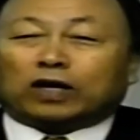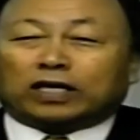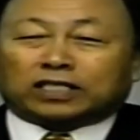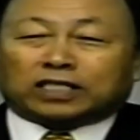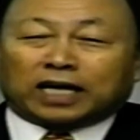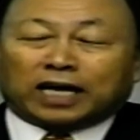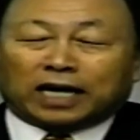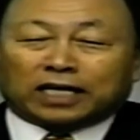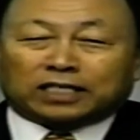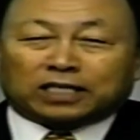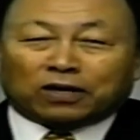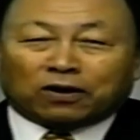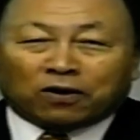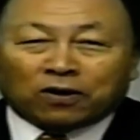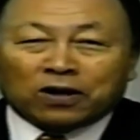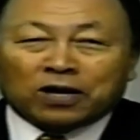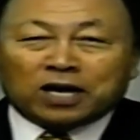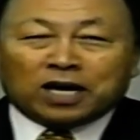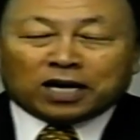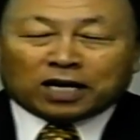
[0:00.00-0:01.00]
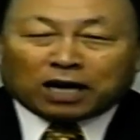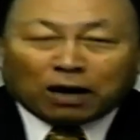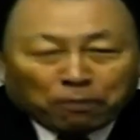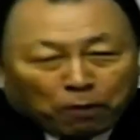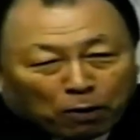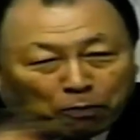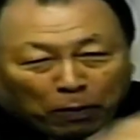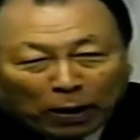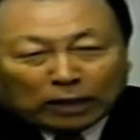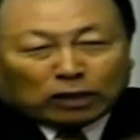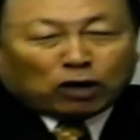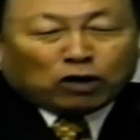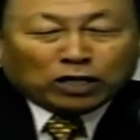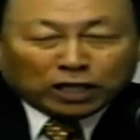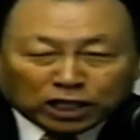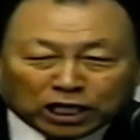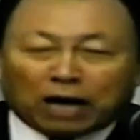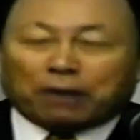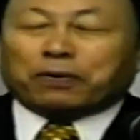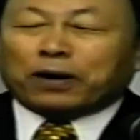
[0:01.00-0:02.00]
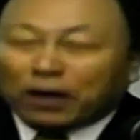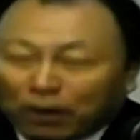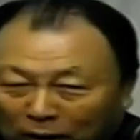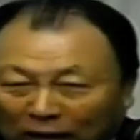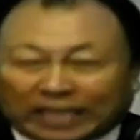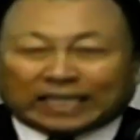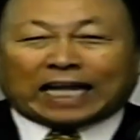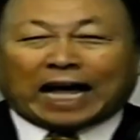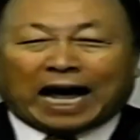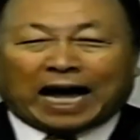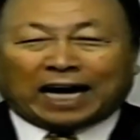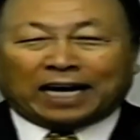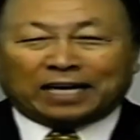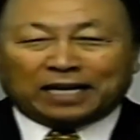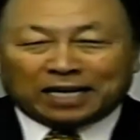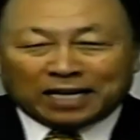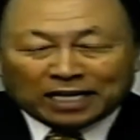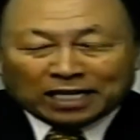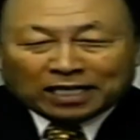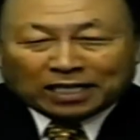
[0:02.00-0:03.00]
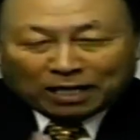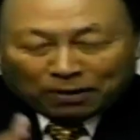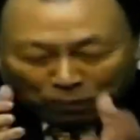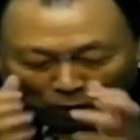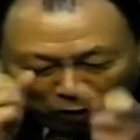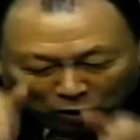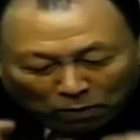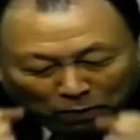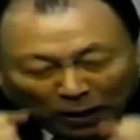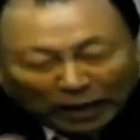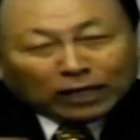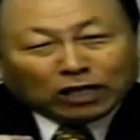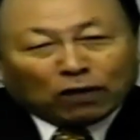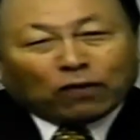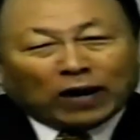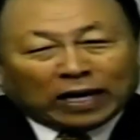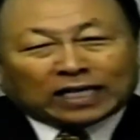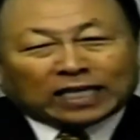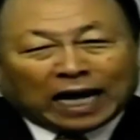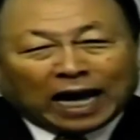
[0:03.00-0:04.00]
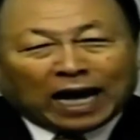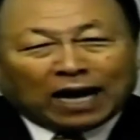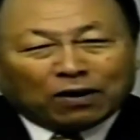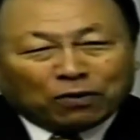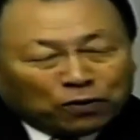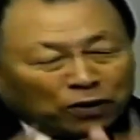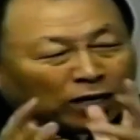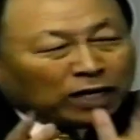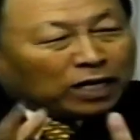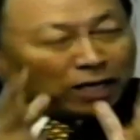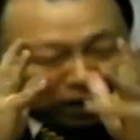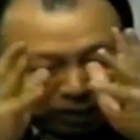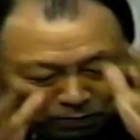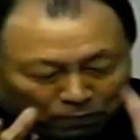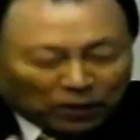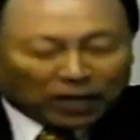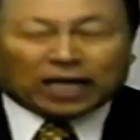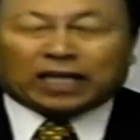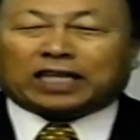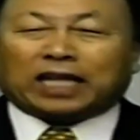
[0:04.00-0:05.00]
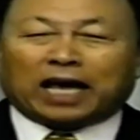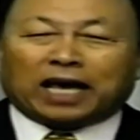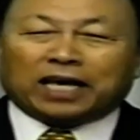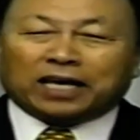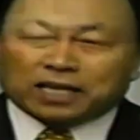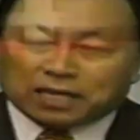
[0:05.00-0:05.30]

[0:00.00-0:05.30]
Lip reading: No, we have to change to good ground so that the word, the seed of the word